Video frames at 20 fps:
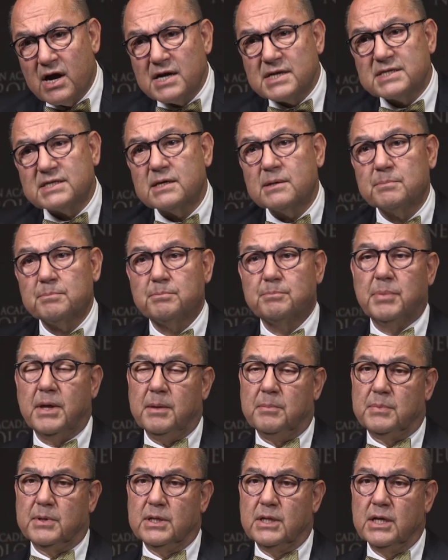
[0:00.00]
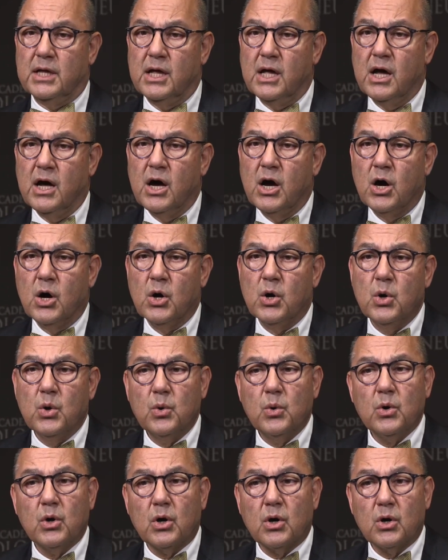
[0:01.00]
are some people
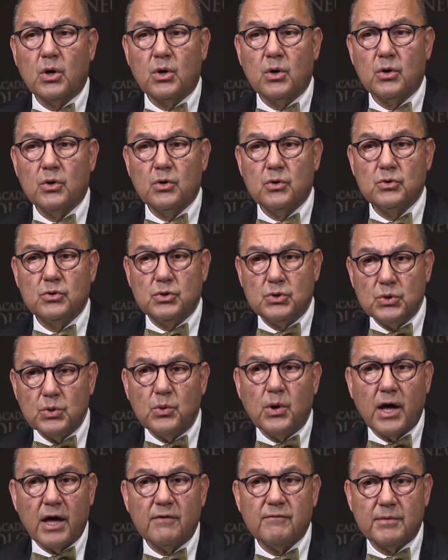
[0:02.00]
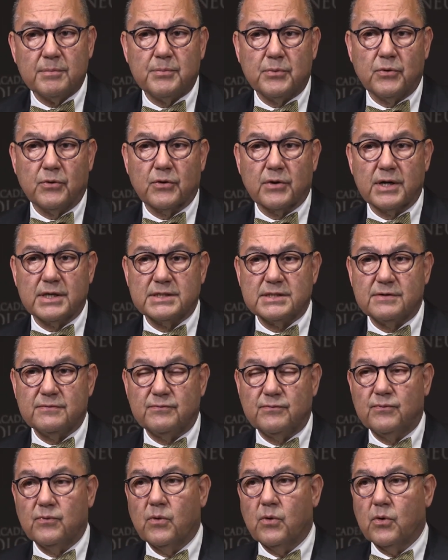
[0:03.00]
who uh, do have a progressive
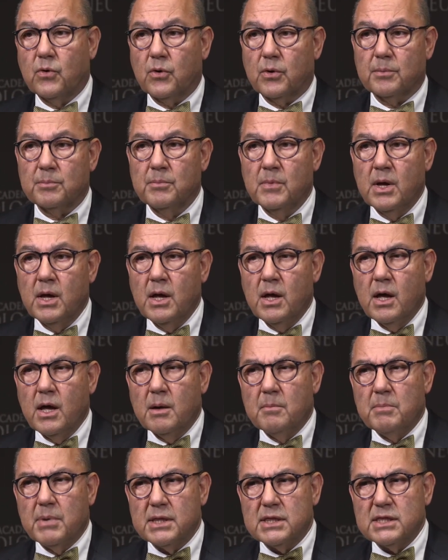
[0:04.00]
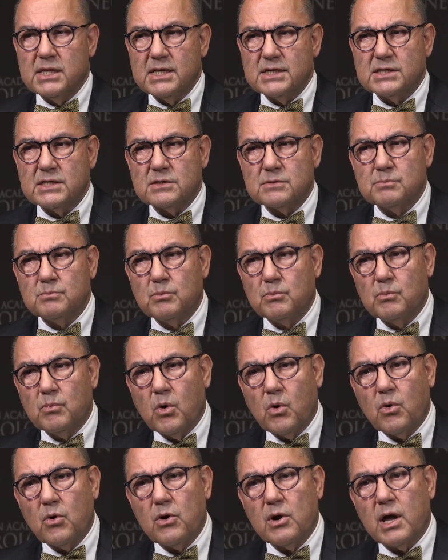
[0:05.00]
form, but this is
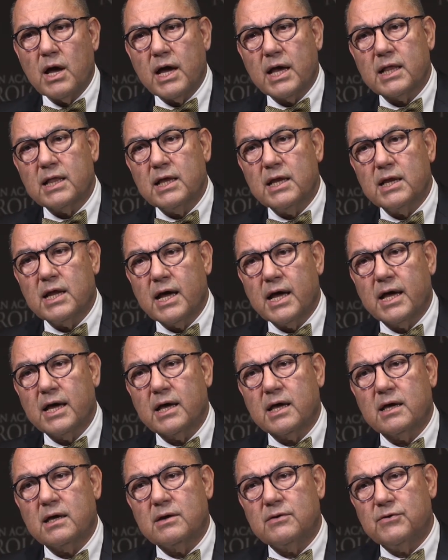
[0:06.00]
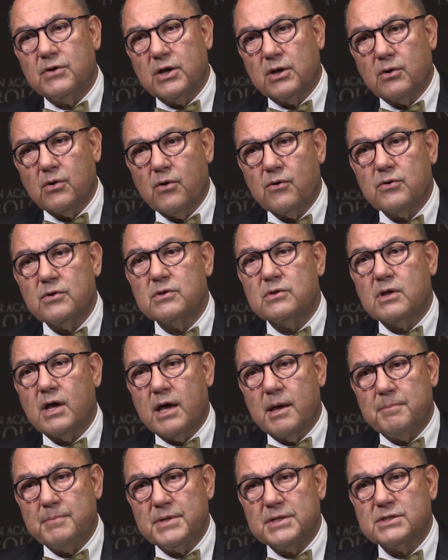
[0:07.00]
more likely like recurrent
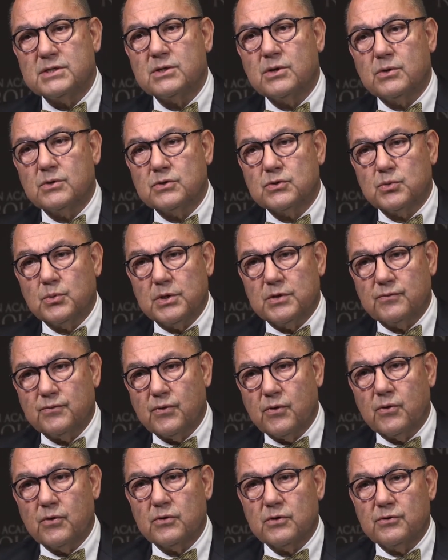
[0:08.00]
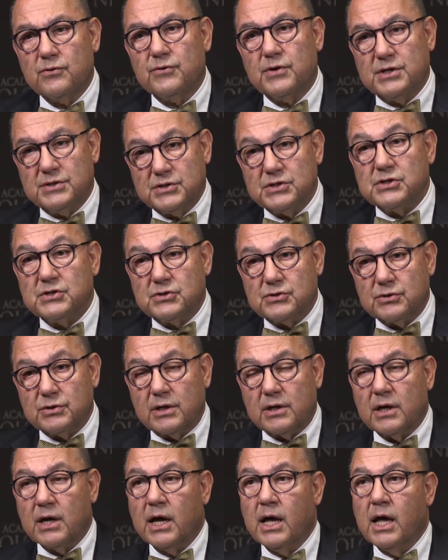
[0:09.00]
episodes with further residua.